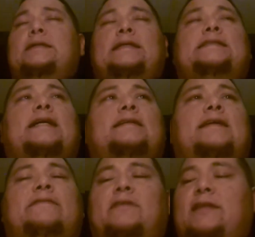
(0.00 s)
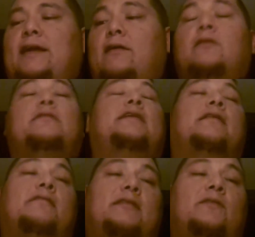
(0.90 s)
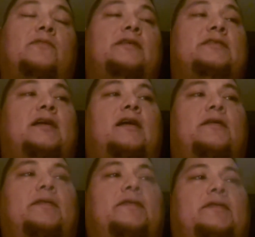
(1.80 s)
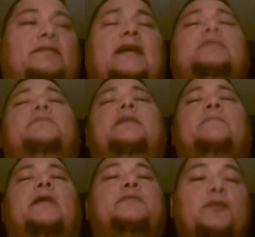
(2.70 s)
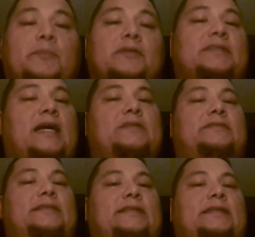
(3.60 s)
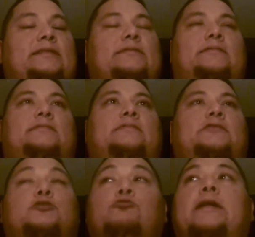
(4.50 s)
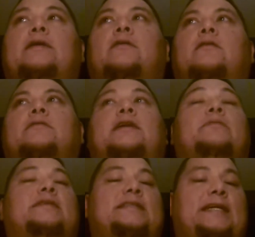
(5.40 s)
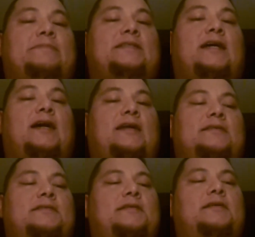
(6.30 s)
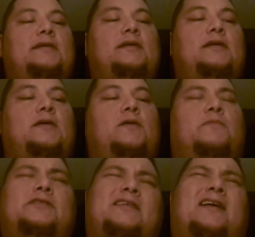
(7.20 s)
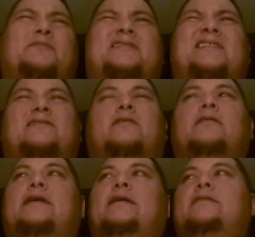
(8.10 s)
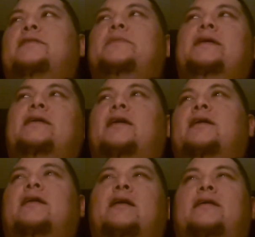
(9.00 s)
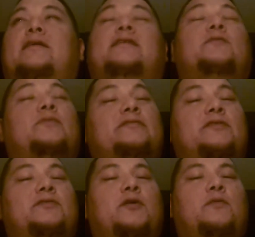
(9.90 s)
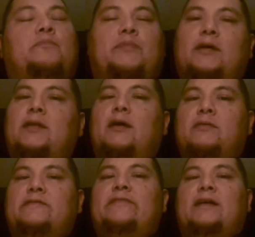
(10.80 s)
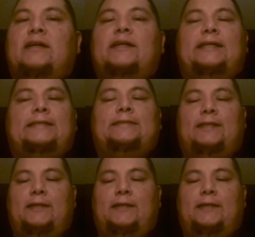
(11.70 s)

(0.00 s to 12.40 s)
he checked everything out. Oh, the other thing was, last week my tumors actually didn't shrink at all. They were the same size, which kind of was disheartening to me. I didn't want to lose hope, but I was very